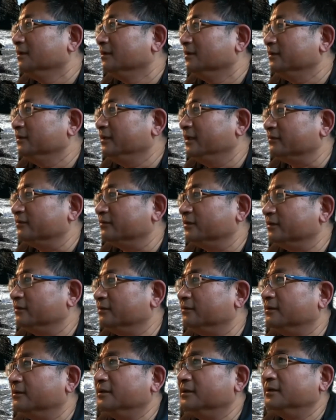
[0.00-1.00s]
Yeah.
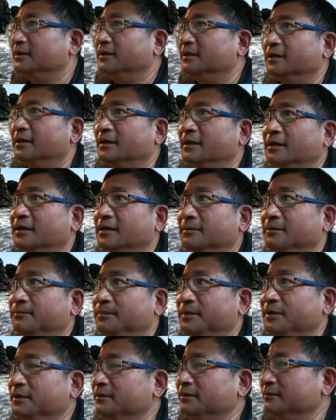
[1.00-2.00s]
So,
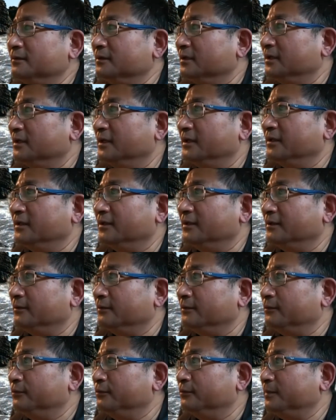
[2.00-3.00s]
Bill,
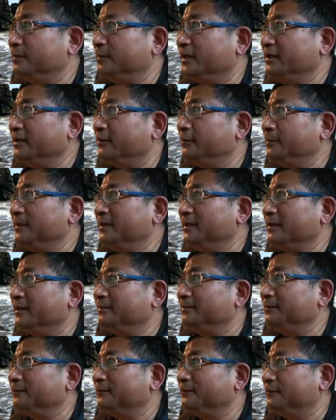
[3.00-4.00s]
would you mind open
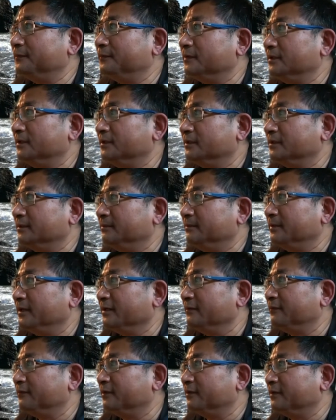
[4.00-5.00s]
up for the
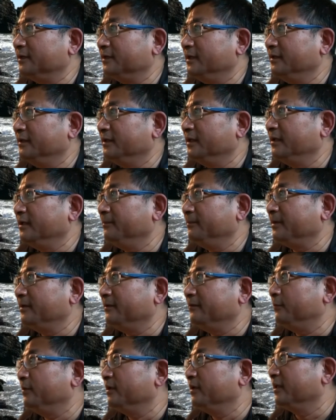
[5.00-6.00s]
mic for
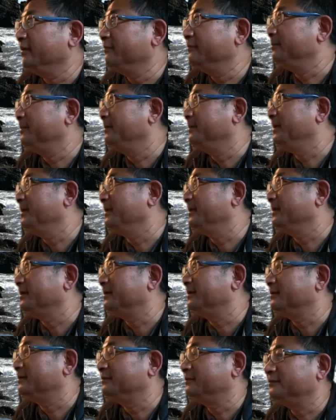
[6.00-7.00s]
anybody? We'll give them maybe
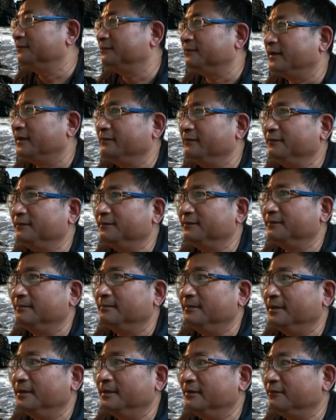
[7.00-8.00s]
another
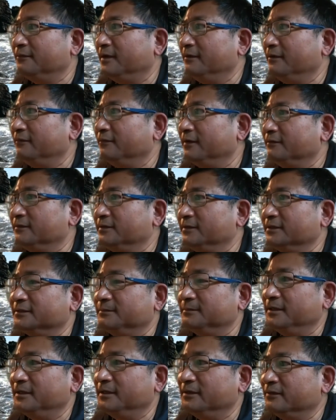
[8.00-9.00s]
5-6
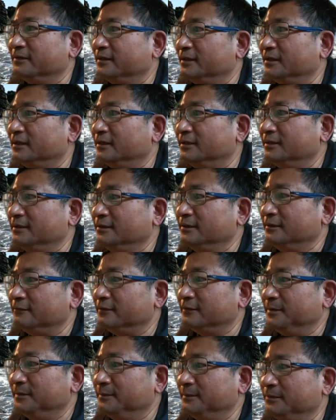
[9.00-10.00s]
minutes
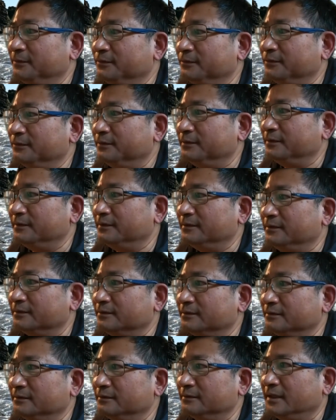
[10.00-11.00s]
for people to
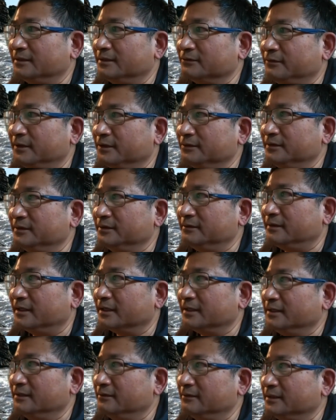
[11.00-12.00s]
ask questions
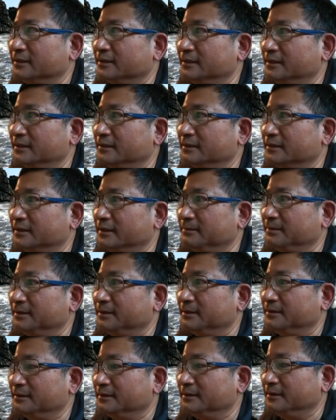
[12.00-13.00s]
directly rather than
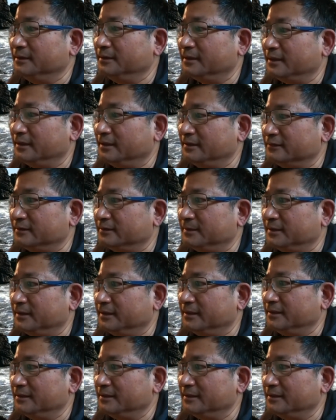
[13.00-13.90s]
typing, in case somebody.